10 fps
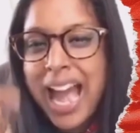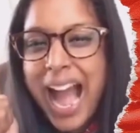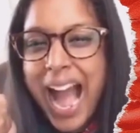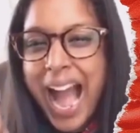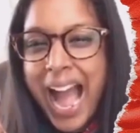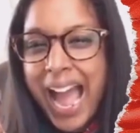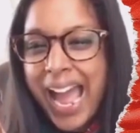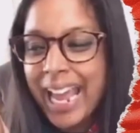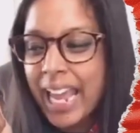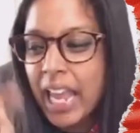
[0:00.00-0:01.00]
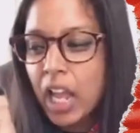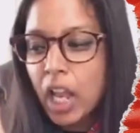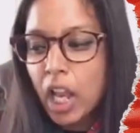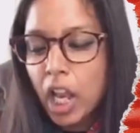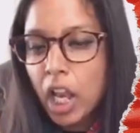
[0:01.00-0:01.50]
a,
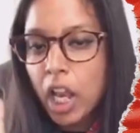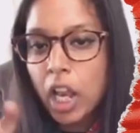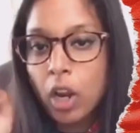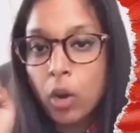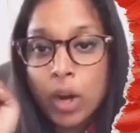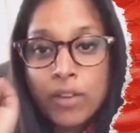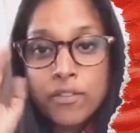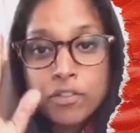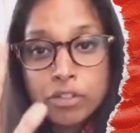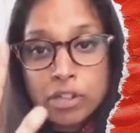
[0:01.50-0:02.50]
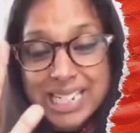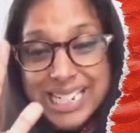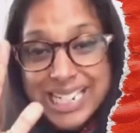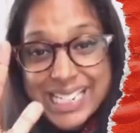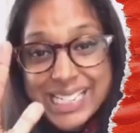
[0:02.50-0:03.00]
l.
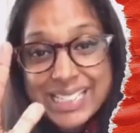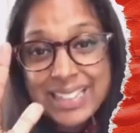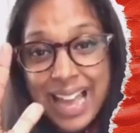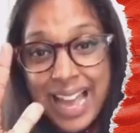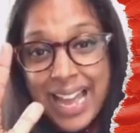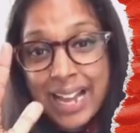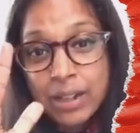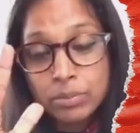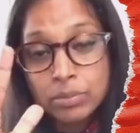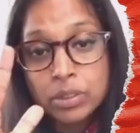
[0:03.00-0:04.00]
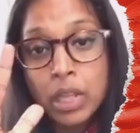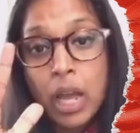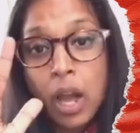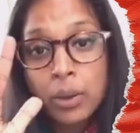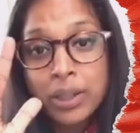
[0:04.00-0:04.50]
3 sounds.
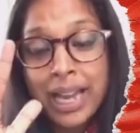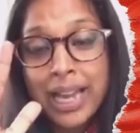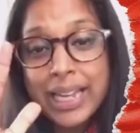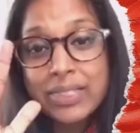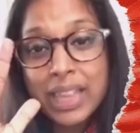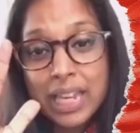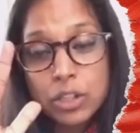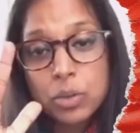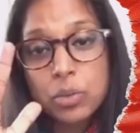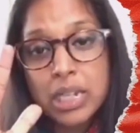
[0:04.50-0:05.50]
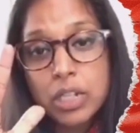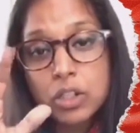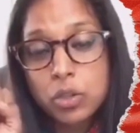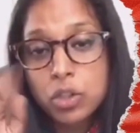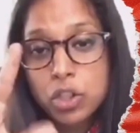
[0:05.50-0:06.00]
Okay, then you need
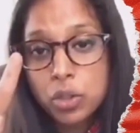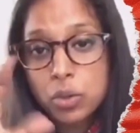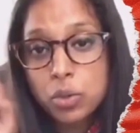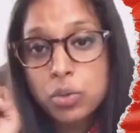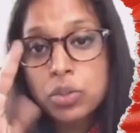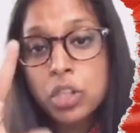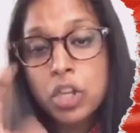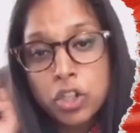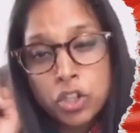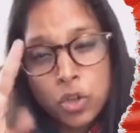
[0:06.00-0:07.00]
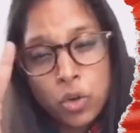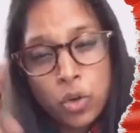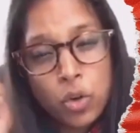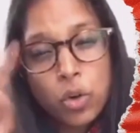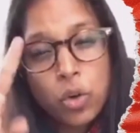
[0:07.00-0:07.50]
to use
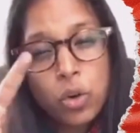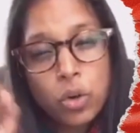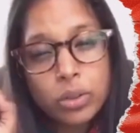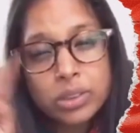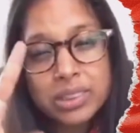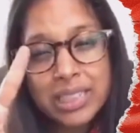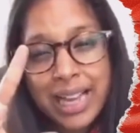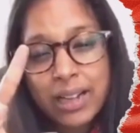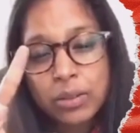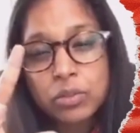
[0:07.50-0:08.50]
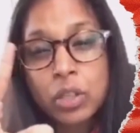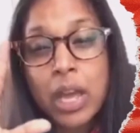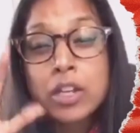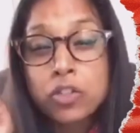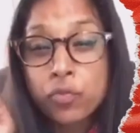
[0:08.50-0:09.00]
your sounds
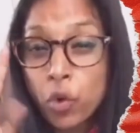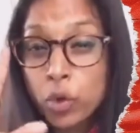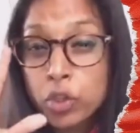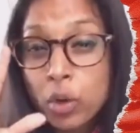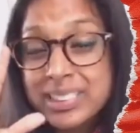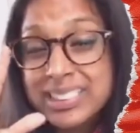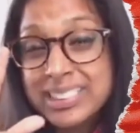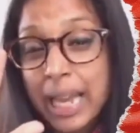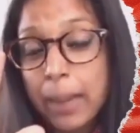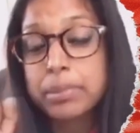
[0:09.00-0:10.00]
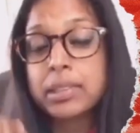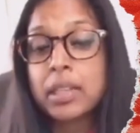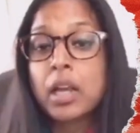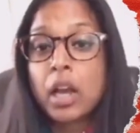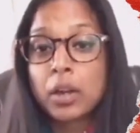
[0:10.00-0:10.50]
for your steps.
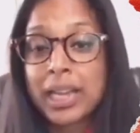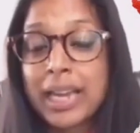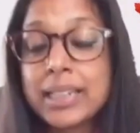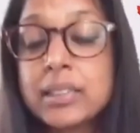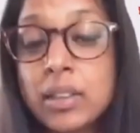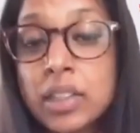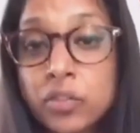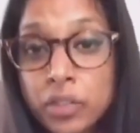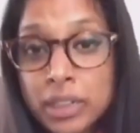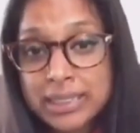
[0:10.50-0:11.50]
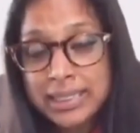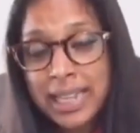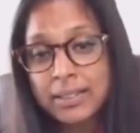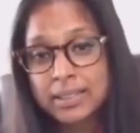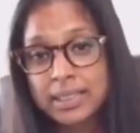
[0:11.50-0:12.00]
Okay, so there's 3
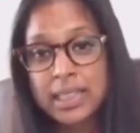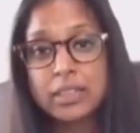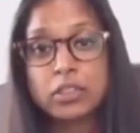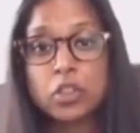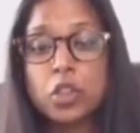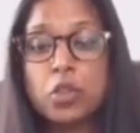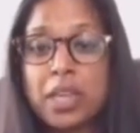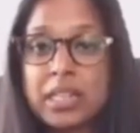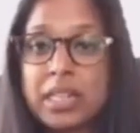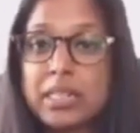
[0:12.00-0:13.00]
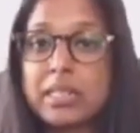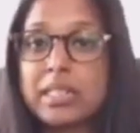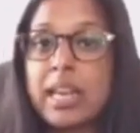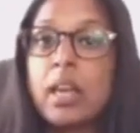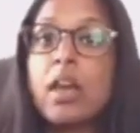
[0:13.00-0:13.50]
sounds in it, so you then need to take